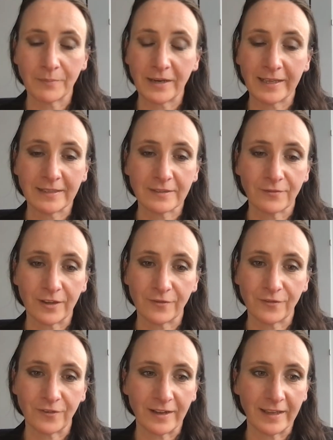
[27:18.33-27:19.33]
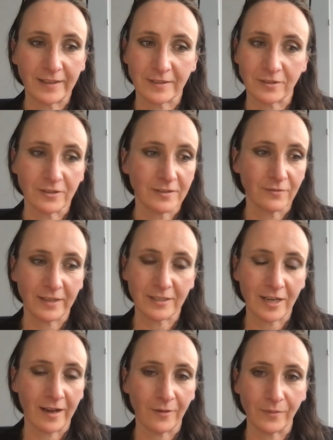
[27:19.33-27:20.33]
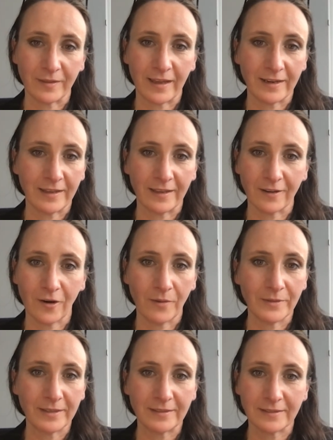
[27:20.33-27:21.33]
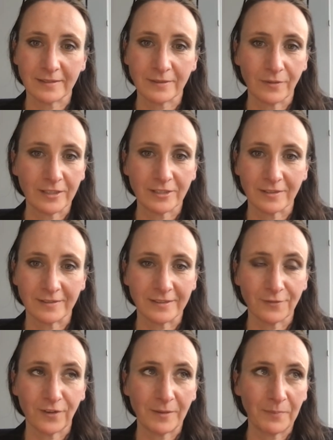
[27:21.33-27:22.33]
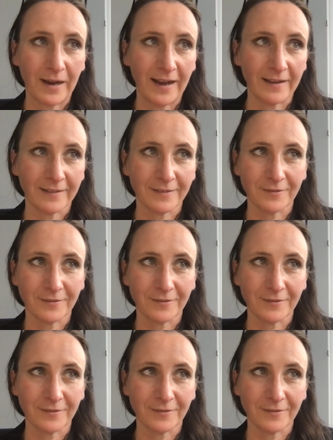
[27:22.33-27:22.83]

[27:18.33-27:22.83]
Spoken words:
please feel free to just reach out with any comments, questions, feedback,